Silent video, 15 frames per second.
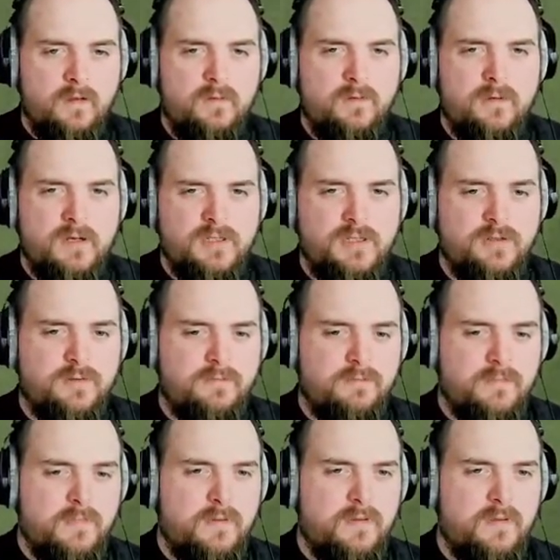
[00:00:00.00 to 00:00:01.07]
We're actually on...
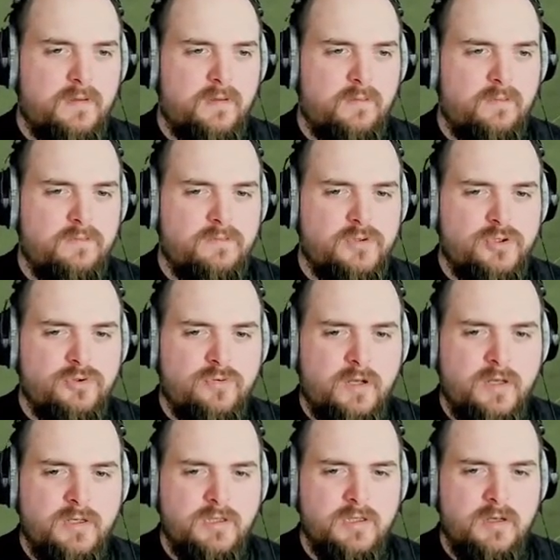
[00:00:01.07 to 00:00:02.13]
A
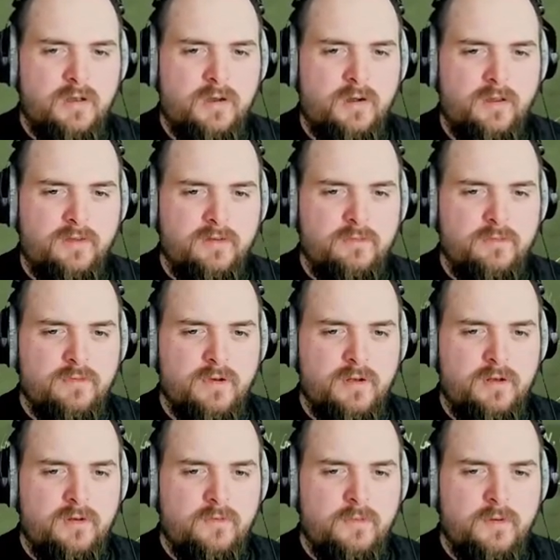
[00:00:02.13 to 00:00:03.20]
strange lie. I think we want a
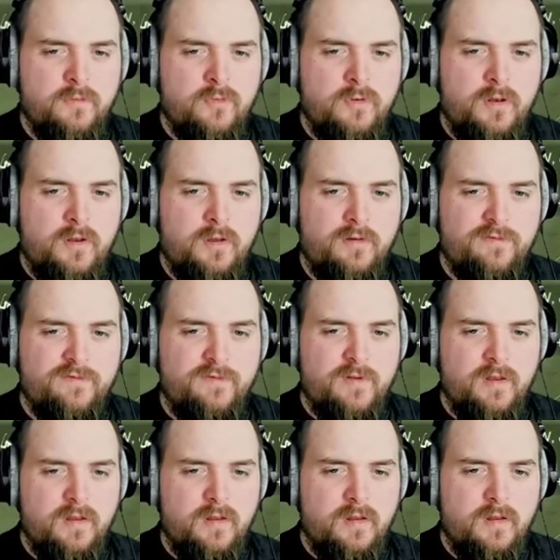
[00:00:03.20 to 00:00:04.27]
little bit more loft.
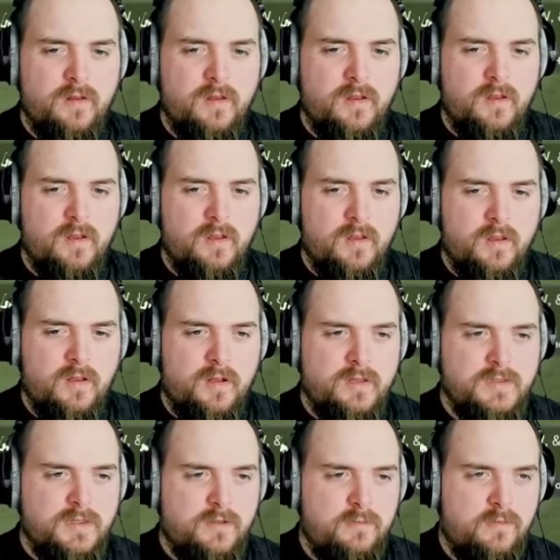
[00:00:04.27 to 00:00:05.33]
Let's
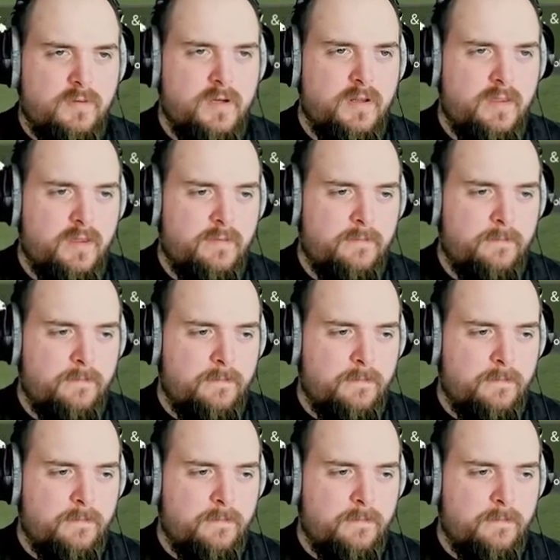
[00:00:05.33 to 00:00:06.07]
go with one of them.